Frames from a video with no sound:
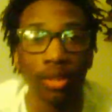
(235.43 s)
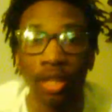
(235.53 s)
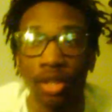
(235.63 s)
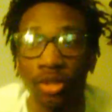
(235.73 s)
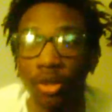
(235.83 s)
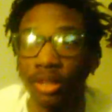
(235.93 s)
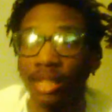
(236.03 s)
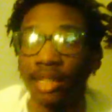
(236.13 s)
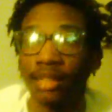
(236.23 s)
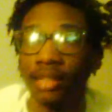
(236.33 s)
another short
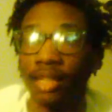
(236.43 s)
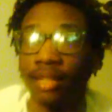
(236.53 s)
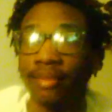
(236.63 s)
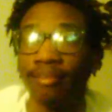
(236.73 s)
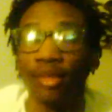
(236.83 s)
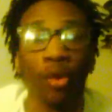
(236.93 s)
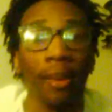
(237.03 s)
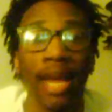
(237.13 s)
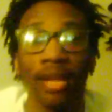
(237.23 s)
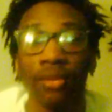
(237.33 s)
thing to say, no
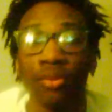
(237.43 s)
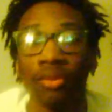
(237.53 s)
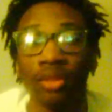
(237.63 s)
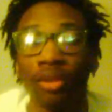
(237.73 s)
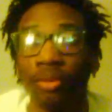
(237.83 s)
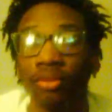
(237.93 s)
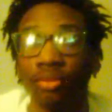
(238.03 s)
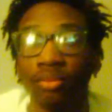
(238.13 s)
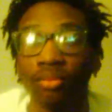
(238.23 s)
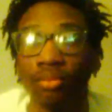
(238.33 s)
bad news, no
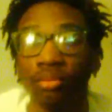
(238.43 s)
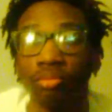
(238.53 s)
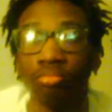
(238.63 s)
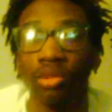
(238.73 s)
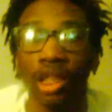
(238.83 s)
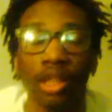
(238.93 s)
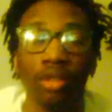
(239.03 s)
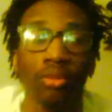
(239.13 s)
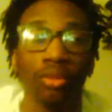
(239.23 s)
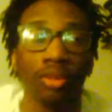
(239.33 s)
good
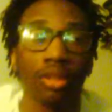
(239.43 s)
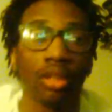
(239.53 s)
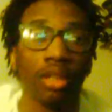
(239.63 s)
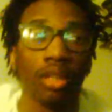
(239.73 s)
news.